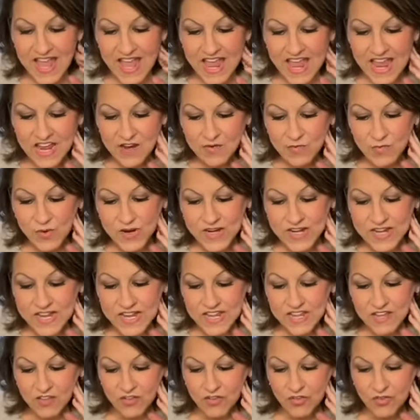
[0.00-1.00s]
And when
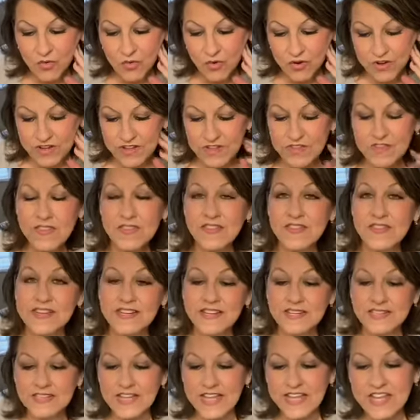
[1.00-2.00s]
he exhorted the
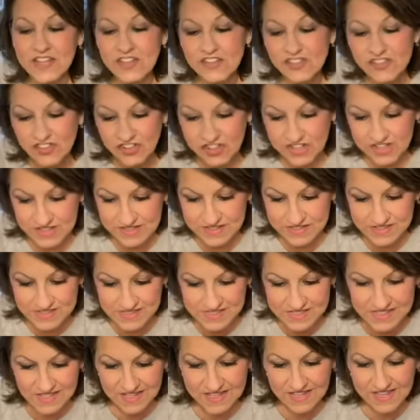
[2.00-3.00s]

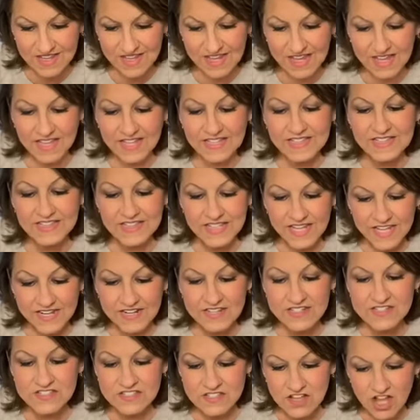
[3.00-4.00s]
Galatians, let
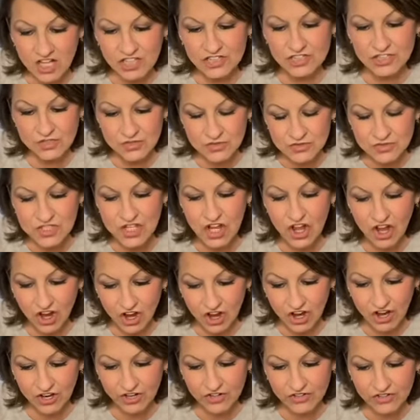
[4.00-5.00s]
us not lose
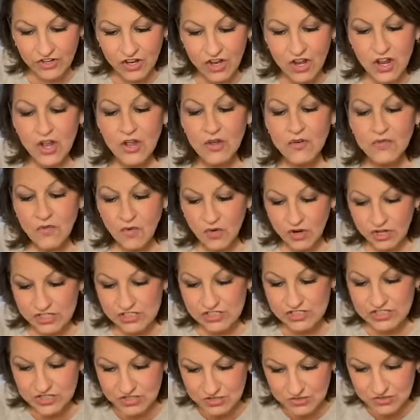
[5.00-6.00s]
heart, for
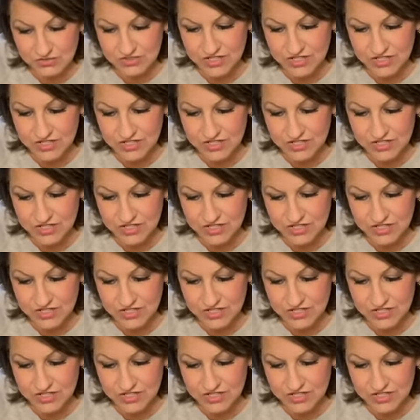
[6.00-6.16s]
in due